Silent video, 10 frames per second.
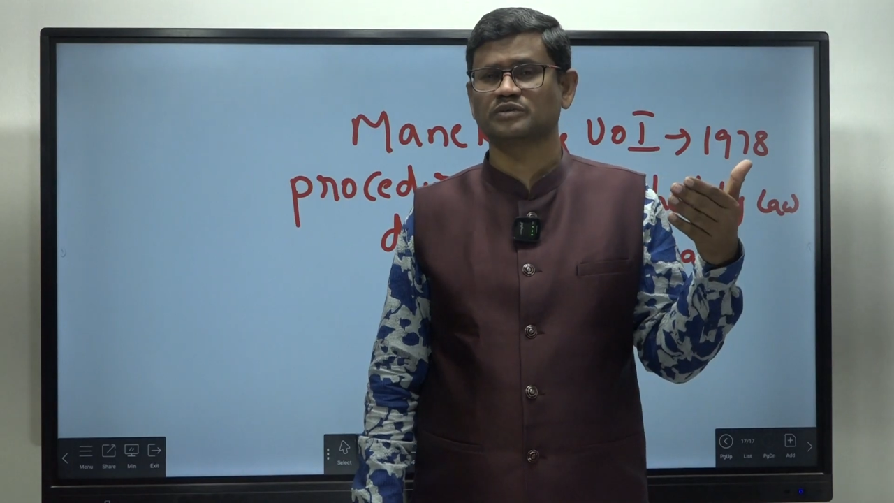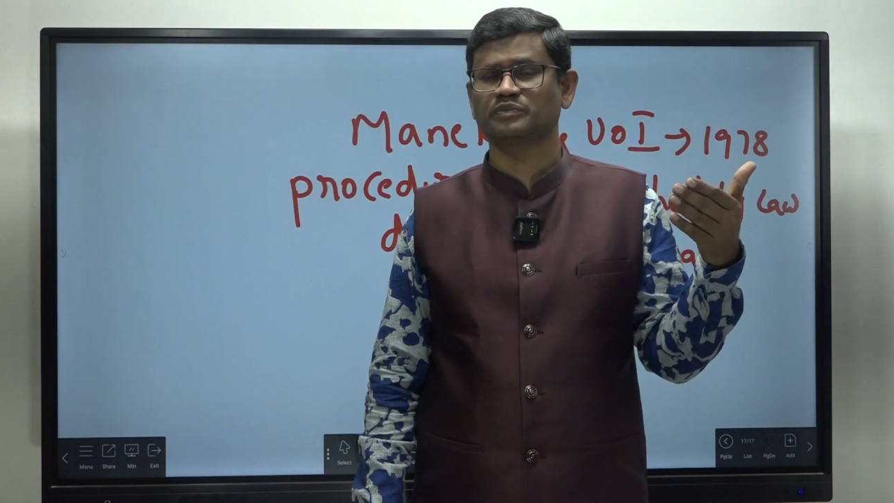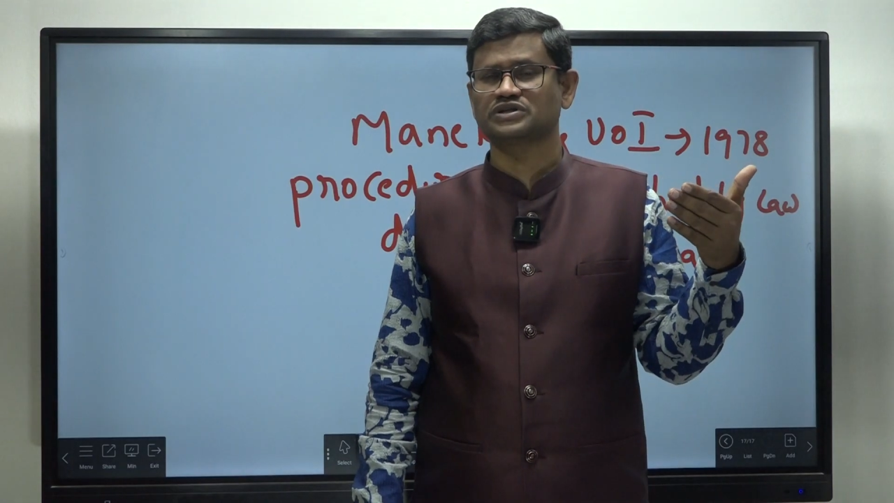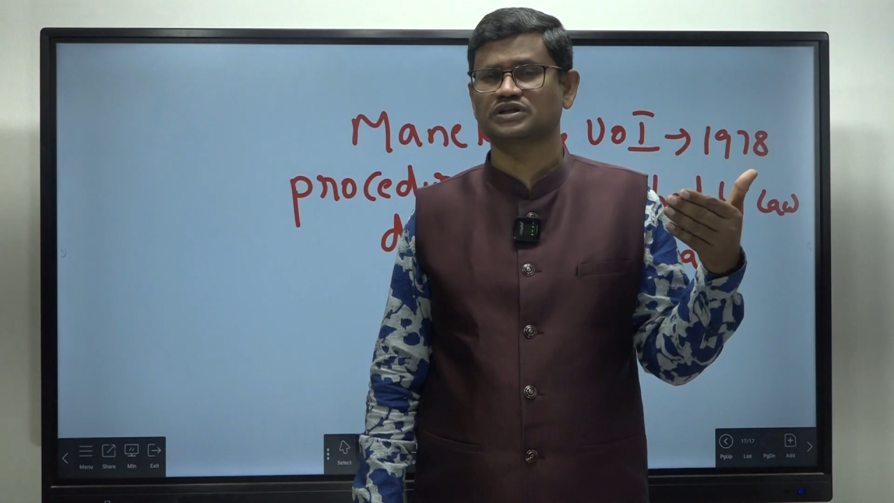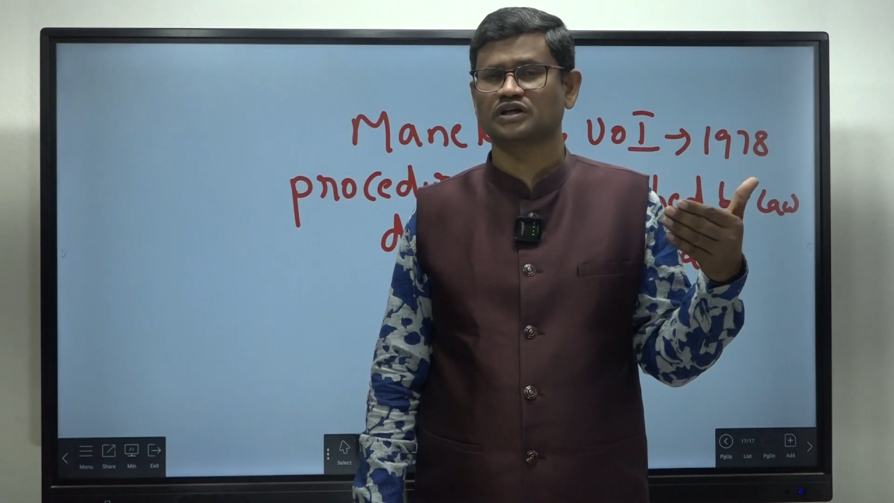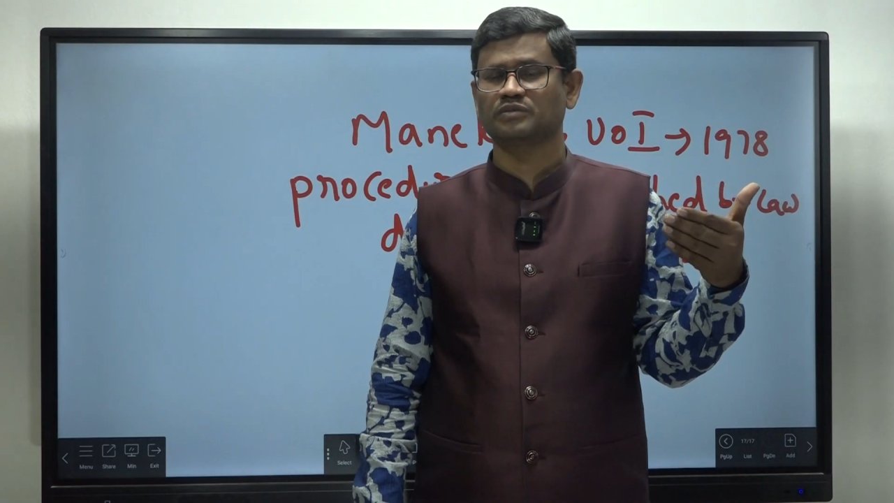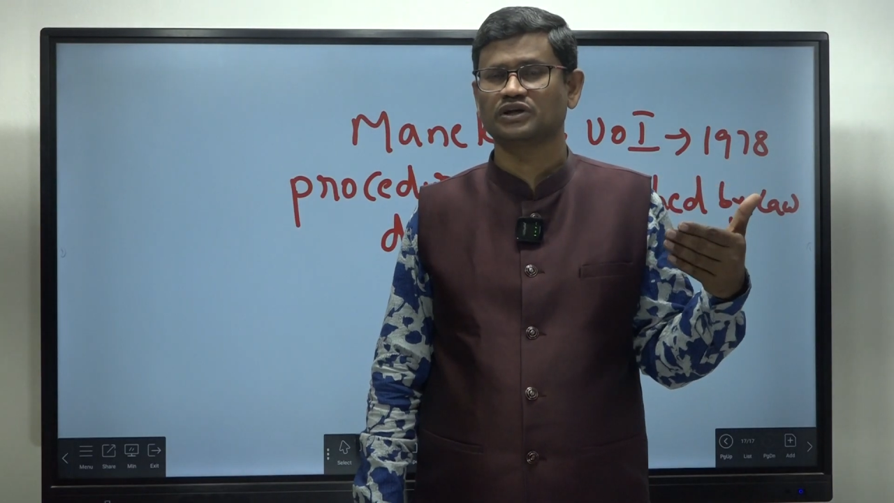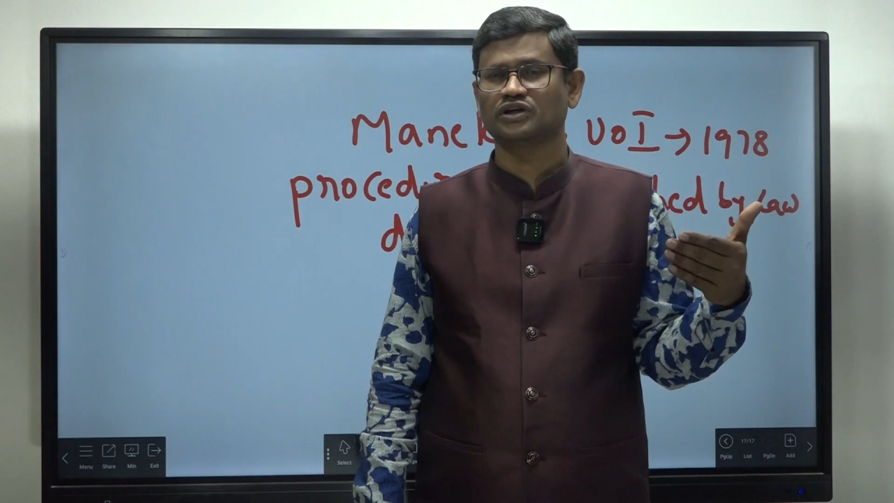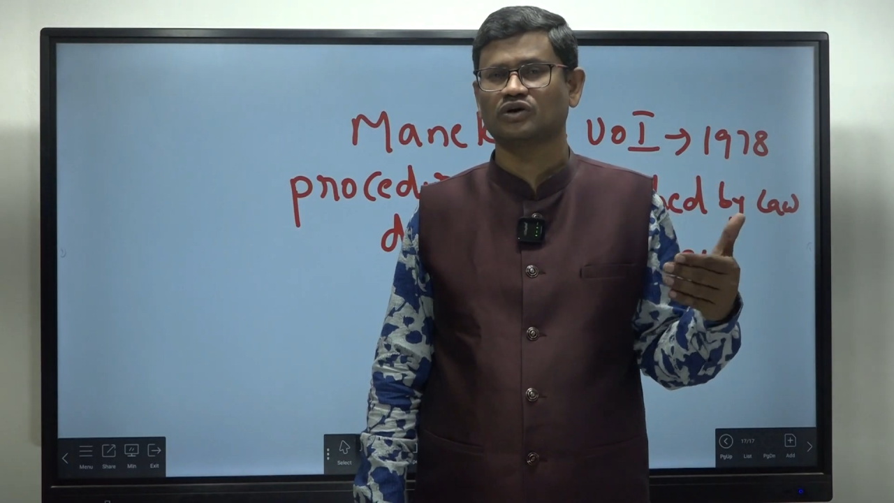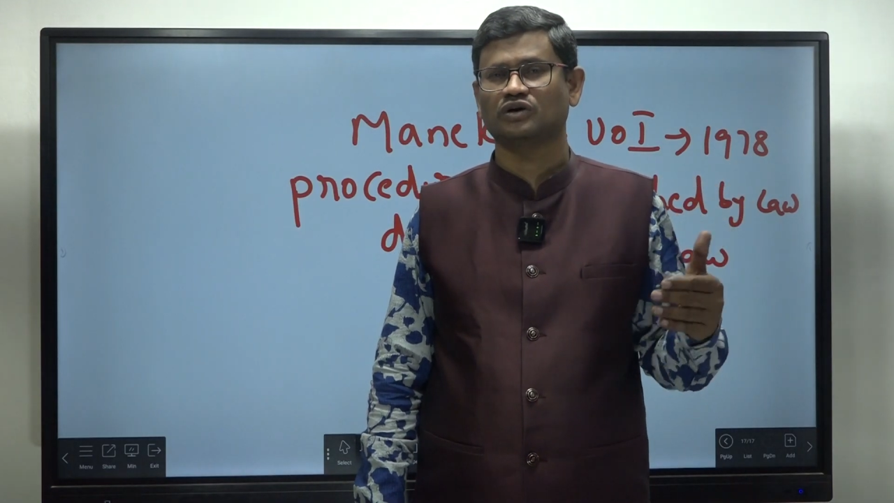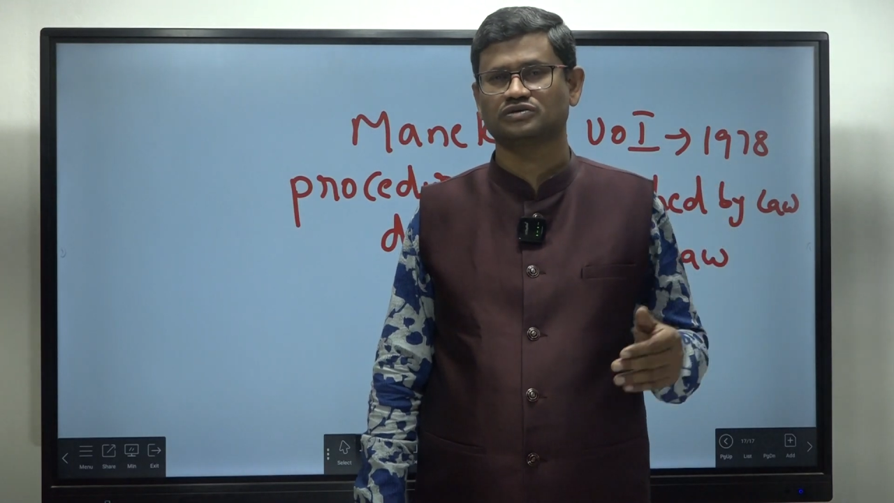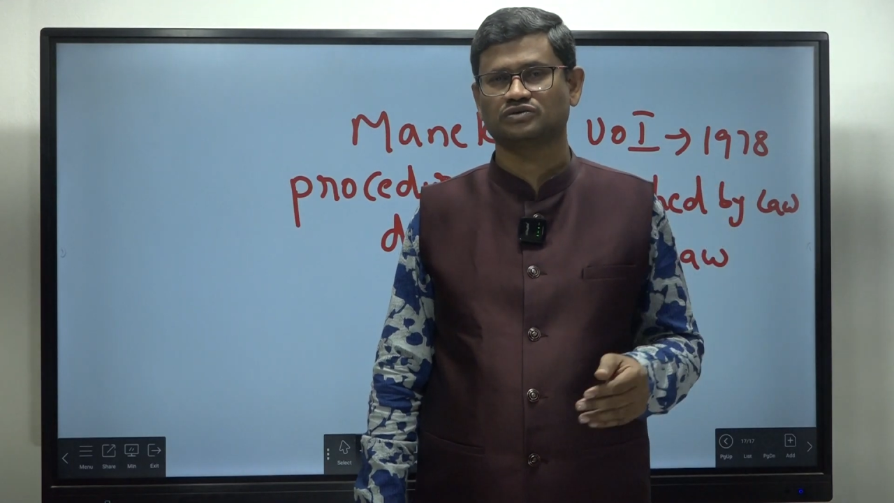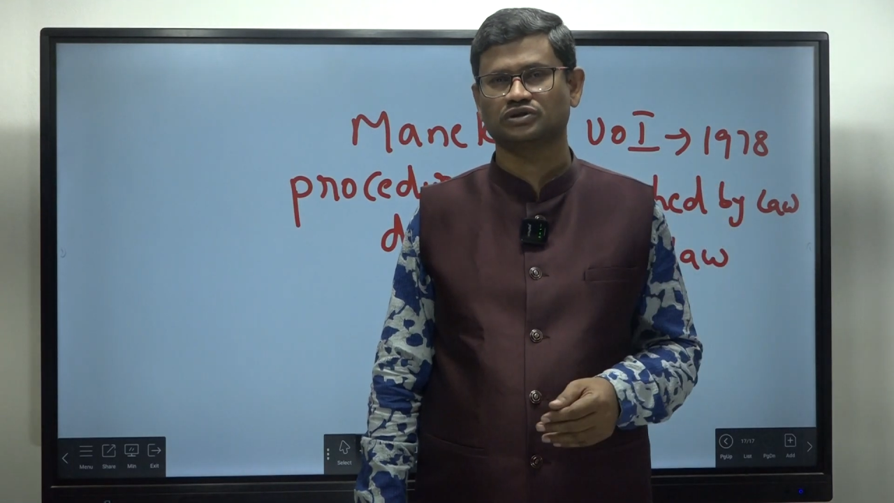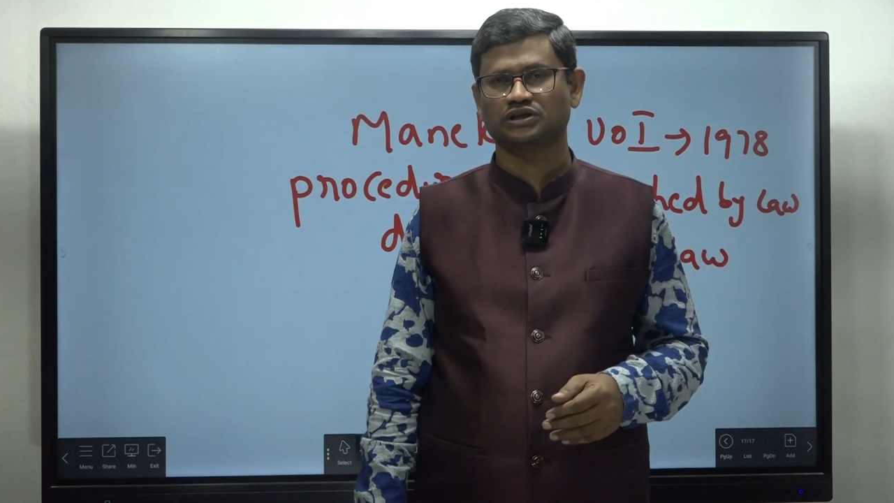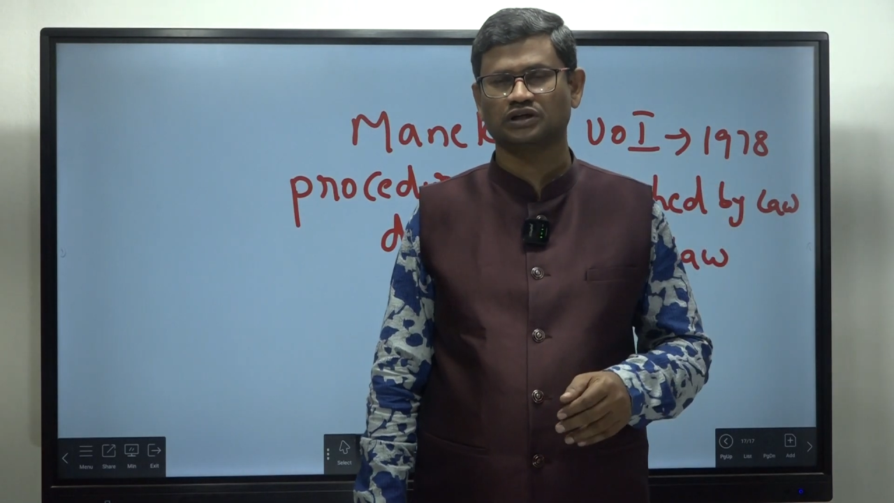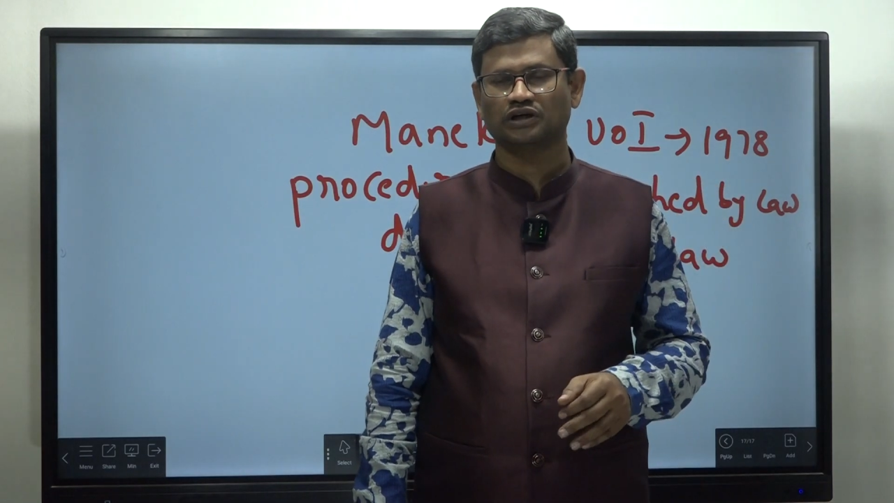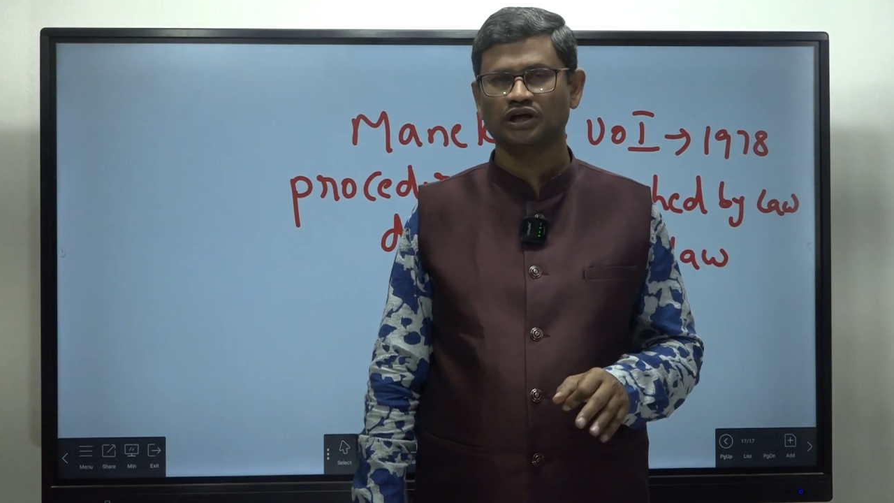prescribed in the Constitution.